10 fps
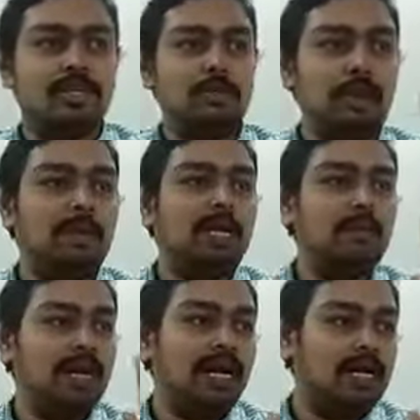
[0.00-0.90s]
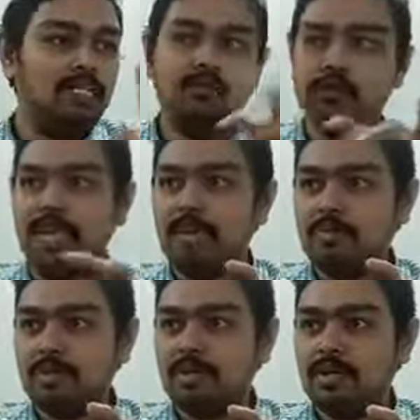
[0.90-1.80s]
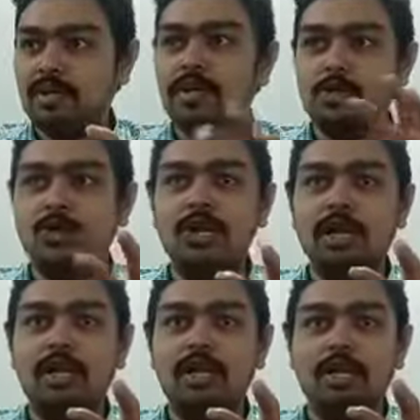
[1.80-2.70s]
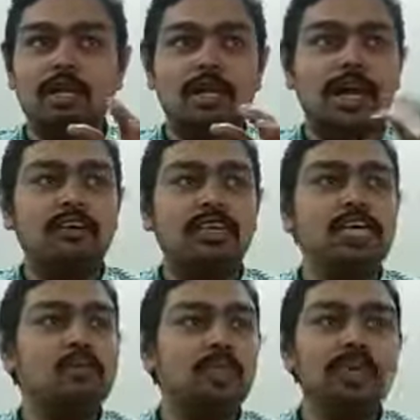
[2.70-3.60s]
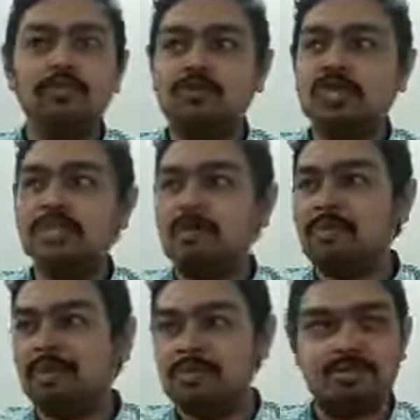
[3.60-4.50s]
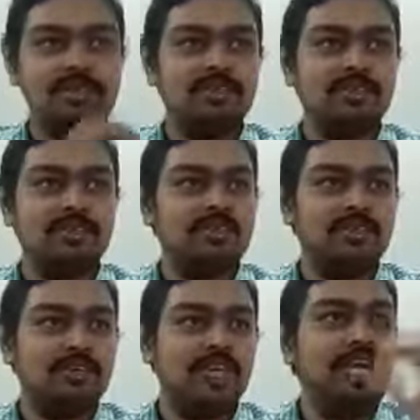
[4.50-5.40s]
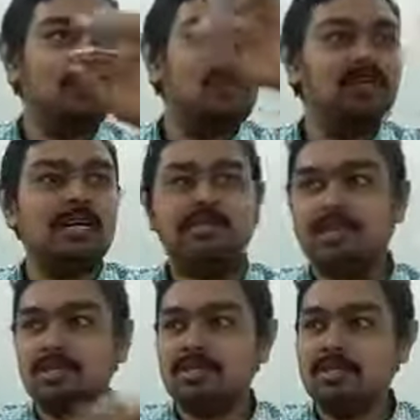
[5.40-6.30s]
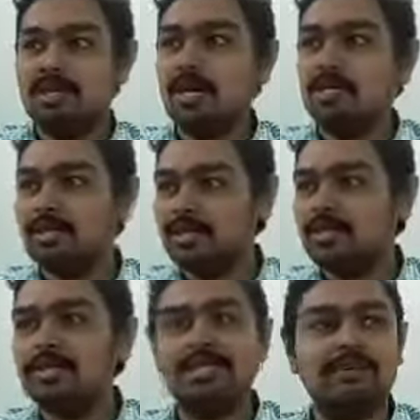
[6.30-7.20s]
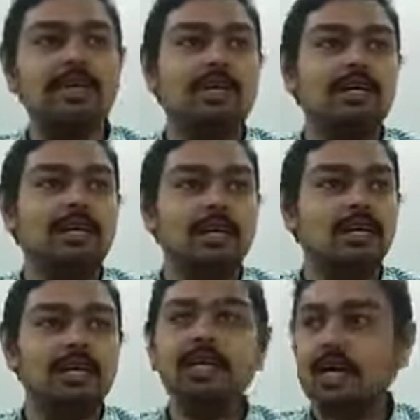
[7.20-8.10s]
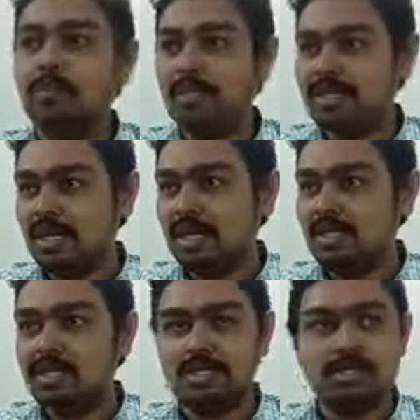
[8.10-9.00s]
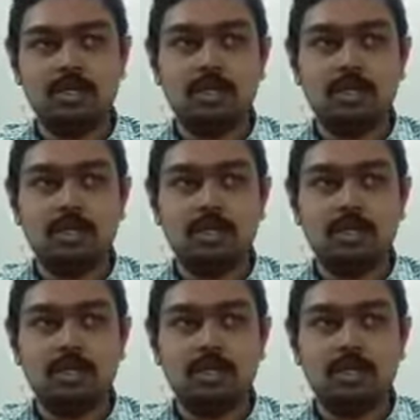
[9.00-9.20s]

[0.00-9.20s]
The paper company address, if you type in Google, it will tell you PwC Cyprus, EY Cyprus. There are 6 or 7 companies like this